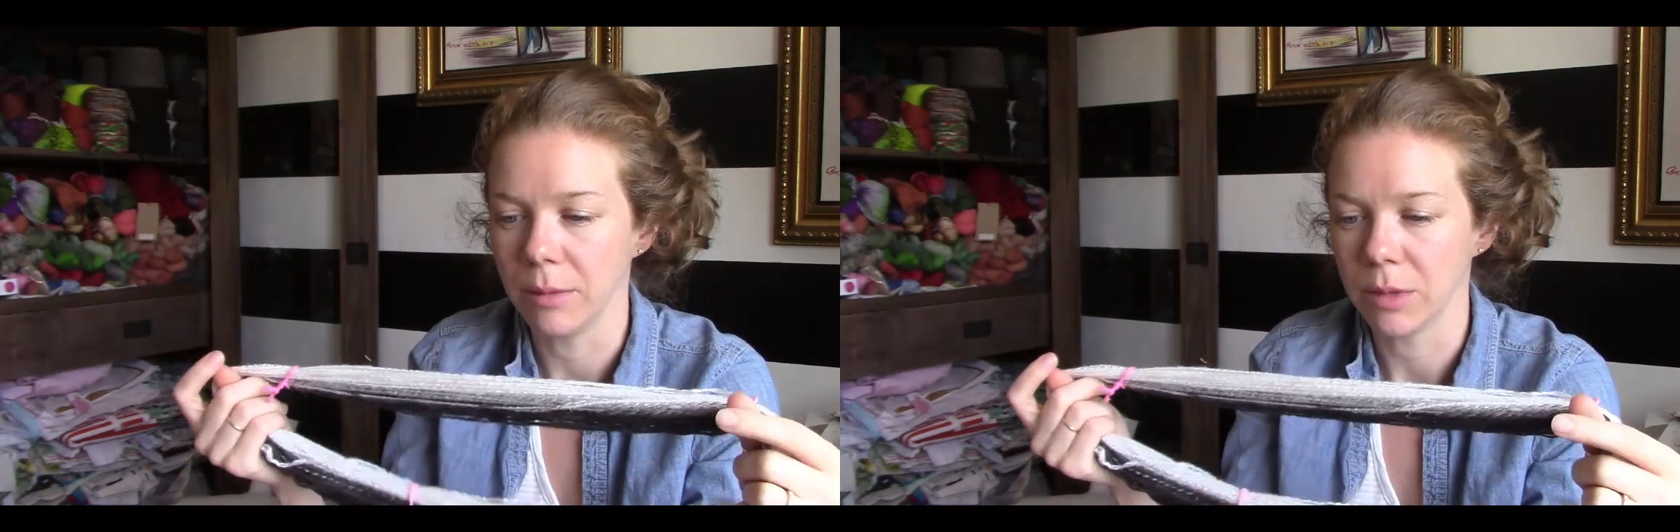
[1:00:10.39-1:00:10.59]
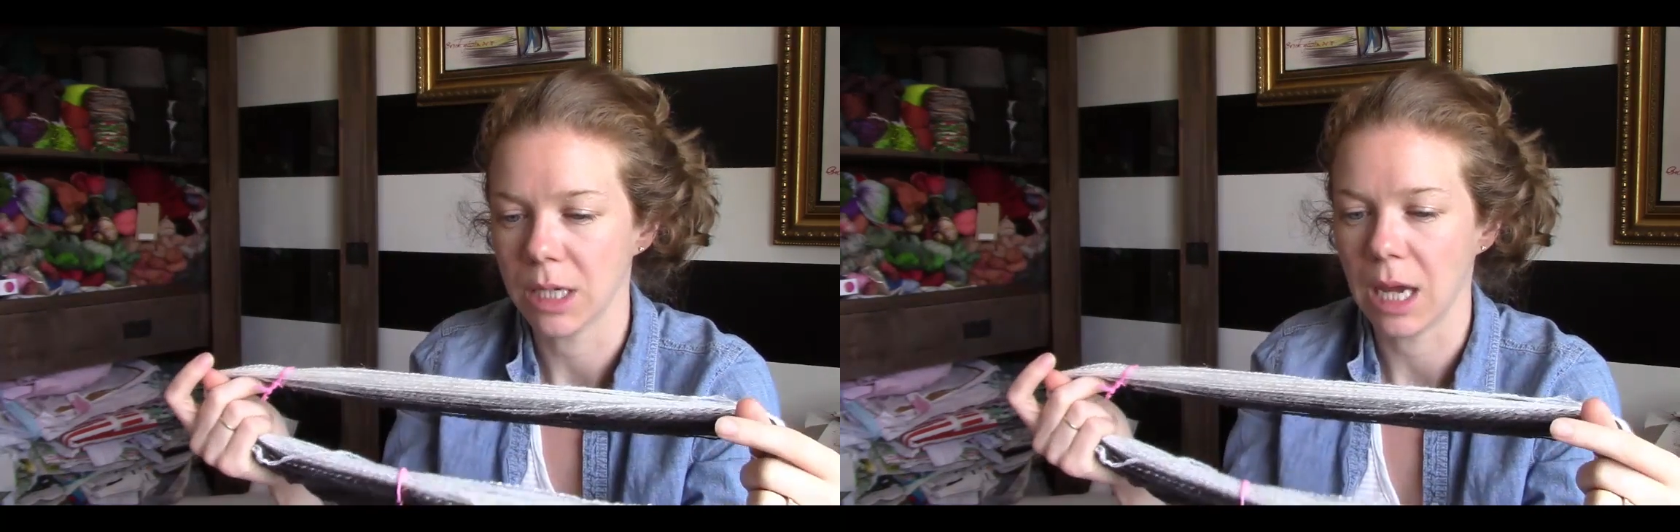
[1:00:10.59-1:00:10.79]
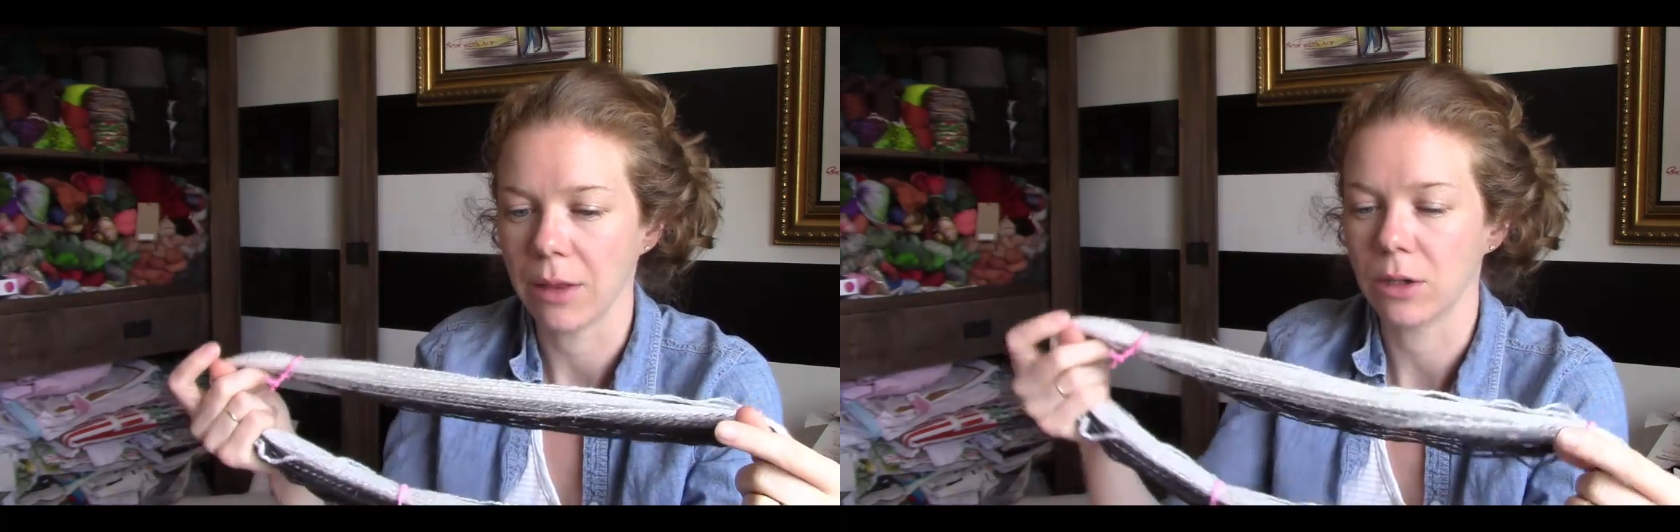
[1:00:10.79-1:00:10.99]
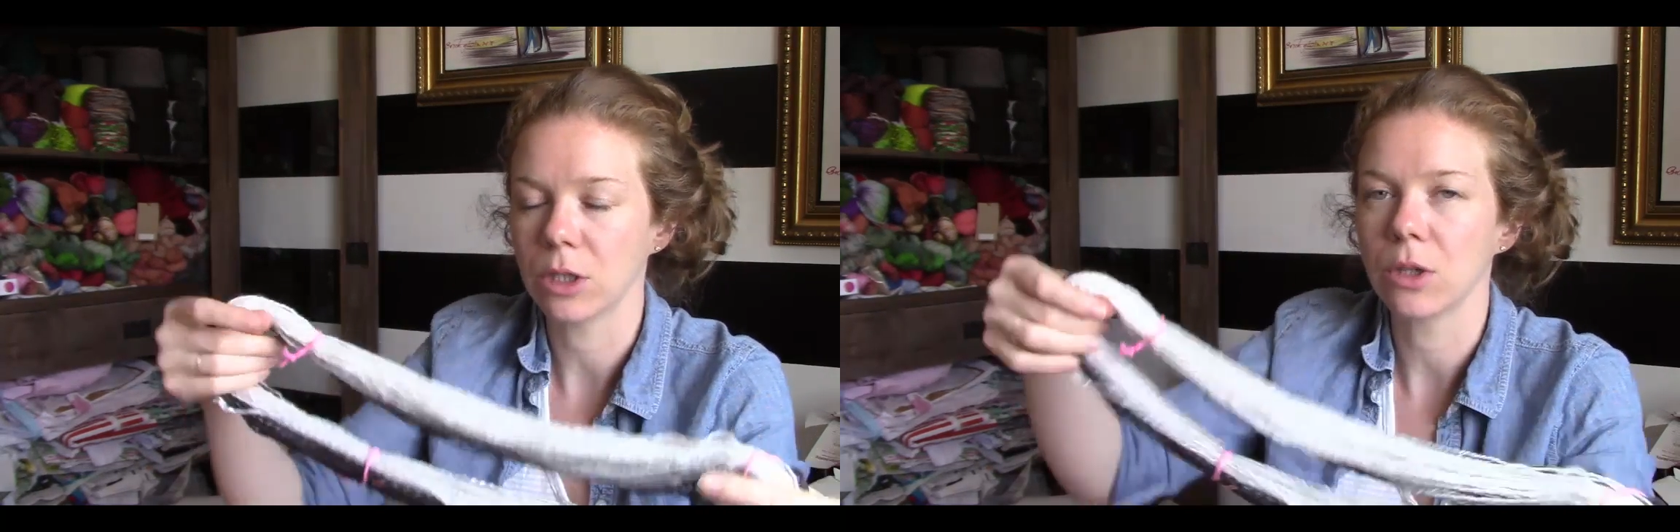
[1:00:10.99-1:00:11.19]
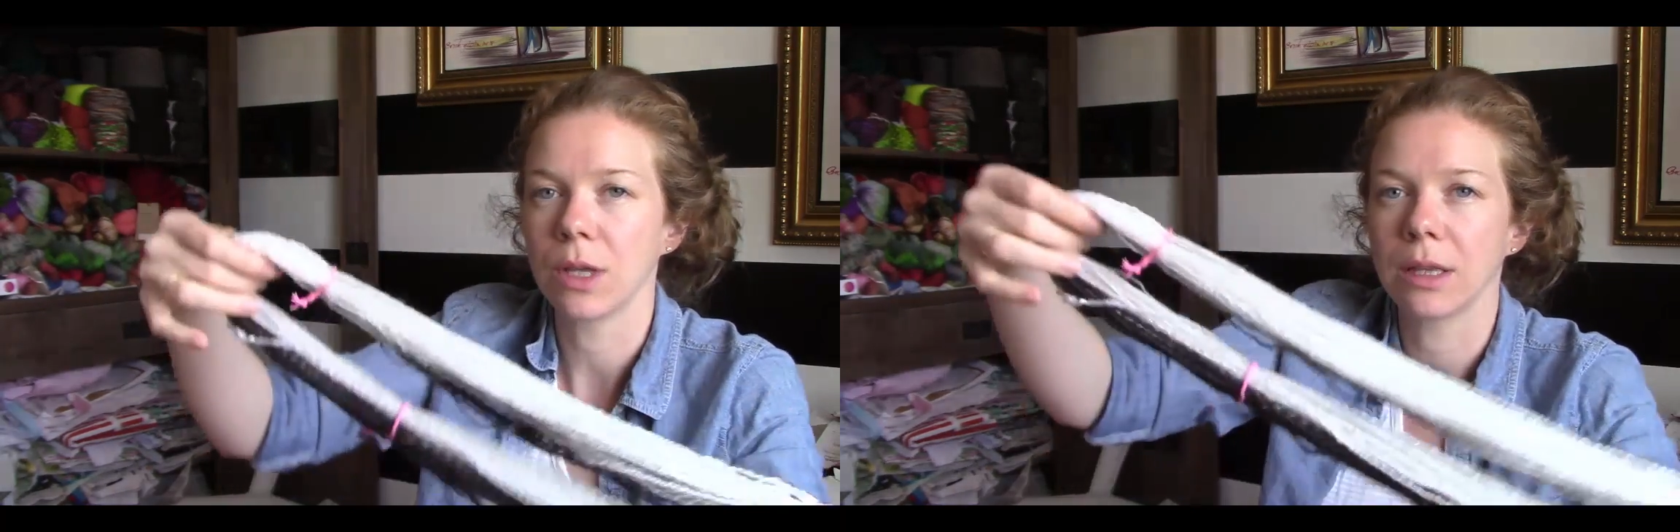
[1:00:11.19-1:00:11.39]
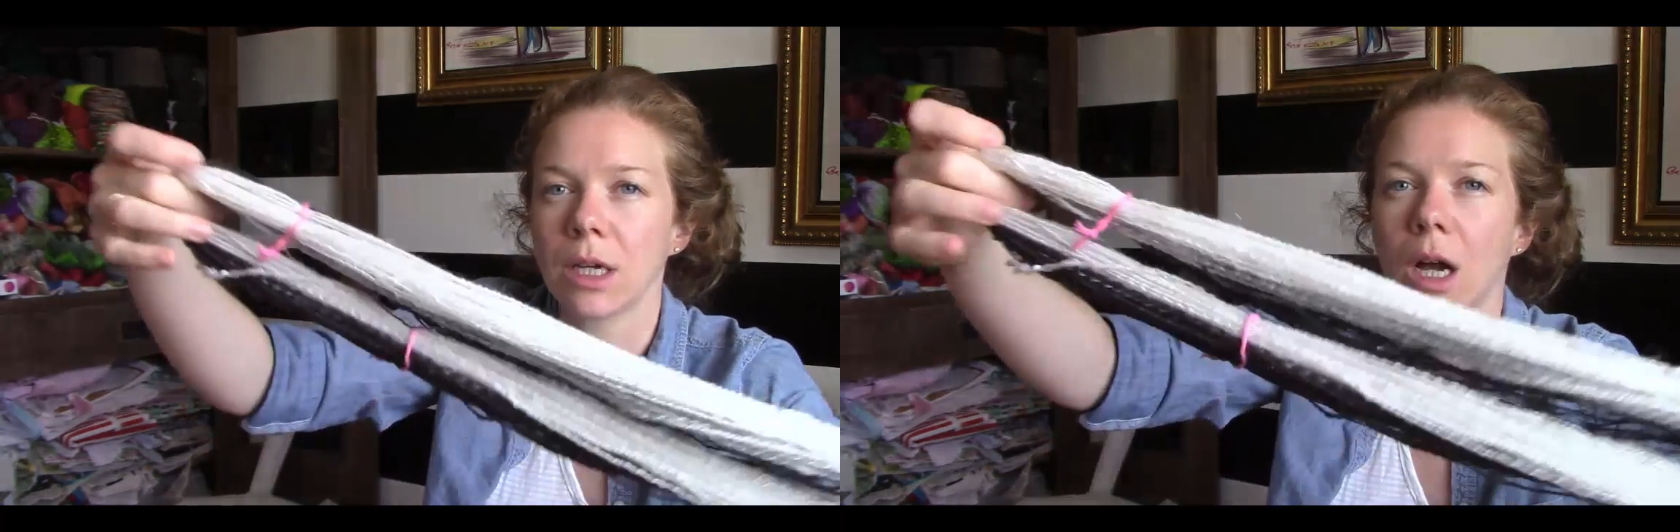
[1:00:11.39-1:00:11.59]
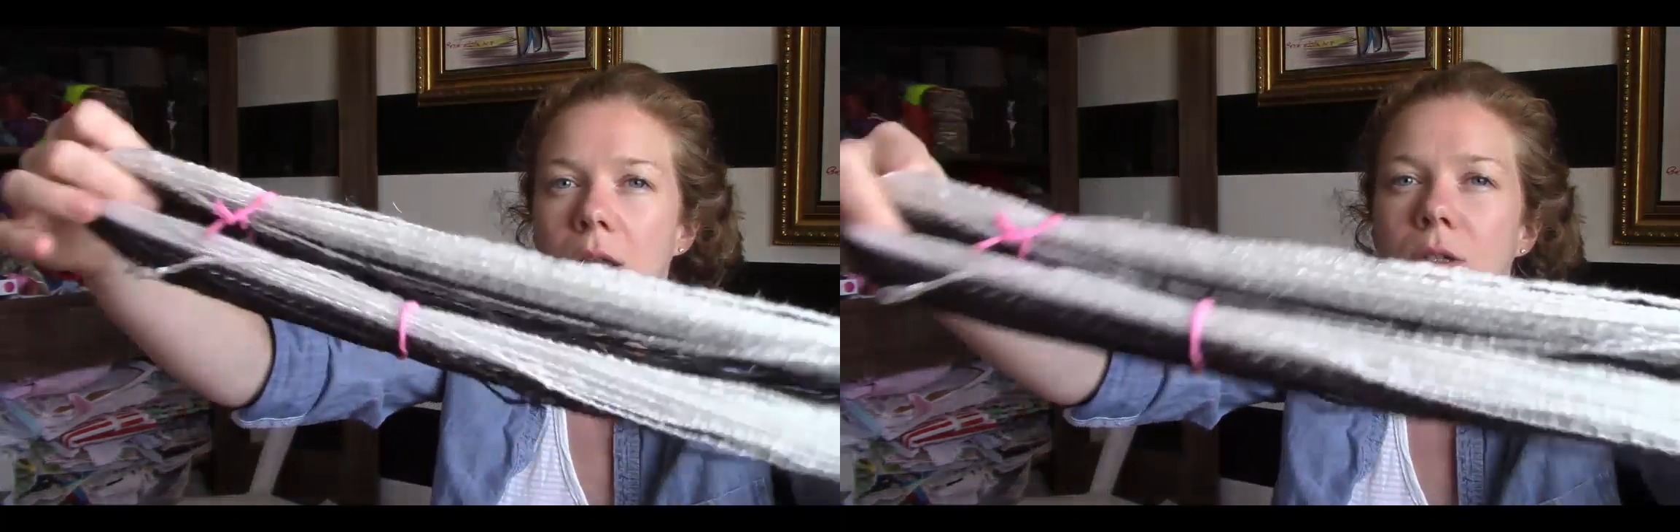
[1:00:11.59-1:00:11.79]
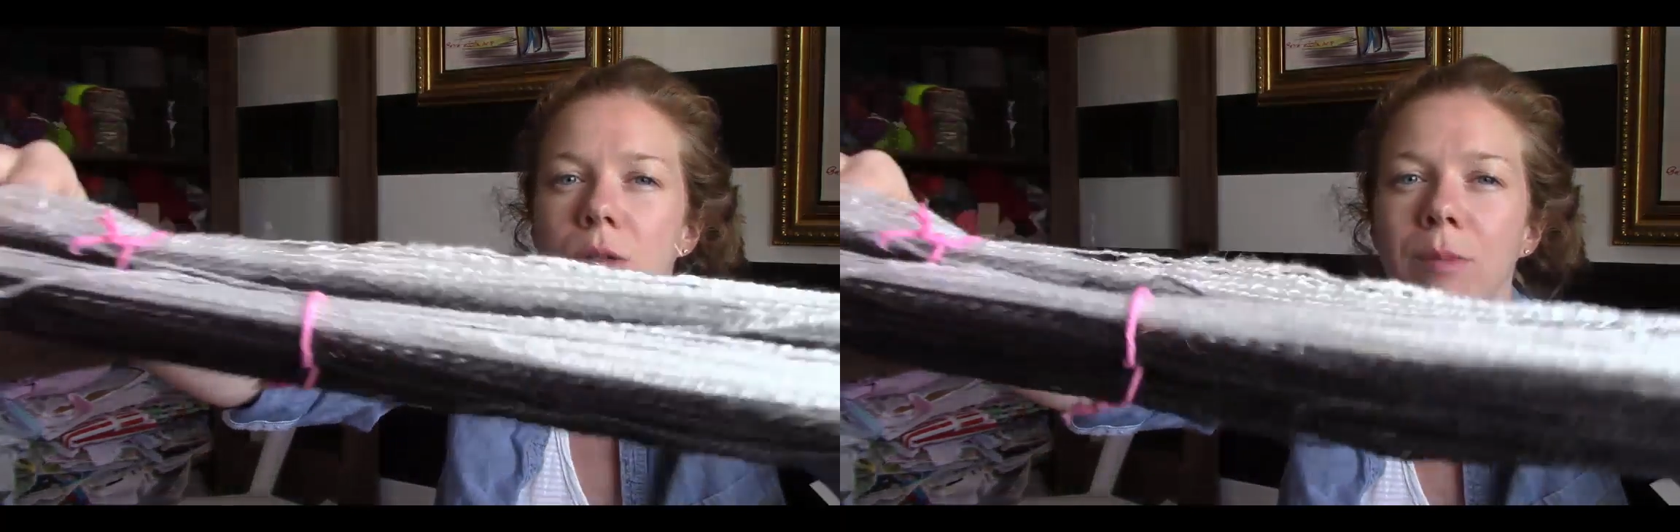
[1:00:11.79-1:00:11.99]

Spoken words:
them together so that the colors